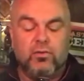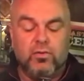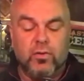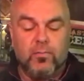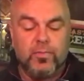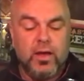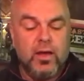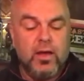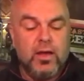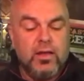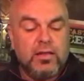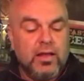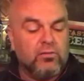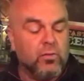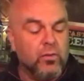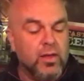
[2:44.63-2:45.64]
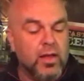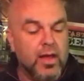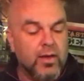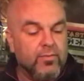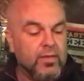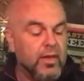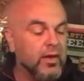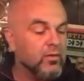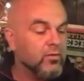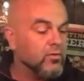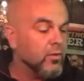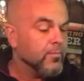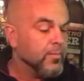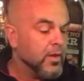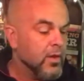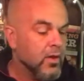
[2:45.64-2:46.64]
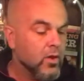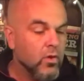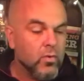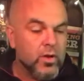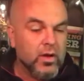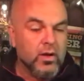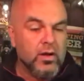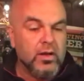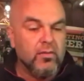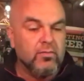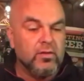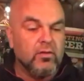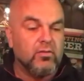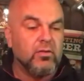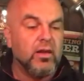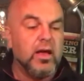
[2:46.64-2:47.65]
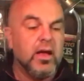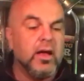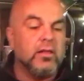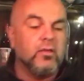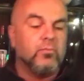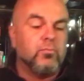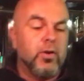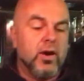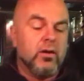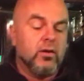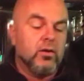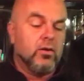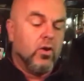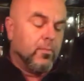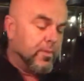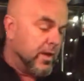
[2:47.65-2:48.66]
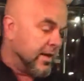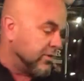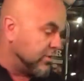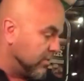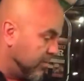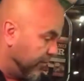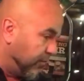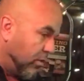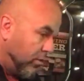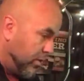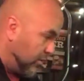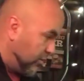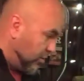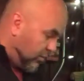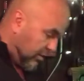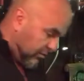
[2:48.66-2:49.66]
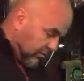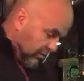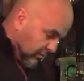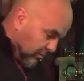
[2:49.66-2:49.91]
So that's what we have there. So we're going to give this bottle an open. Actually, before we do, let's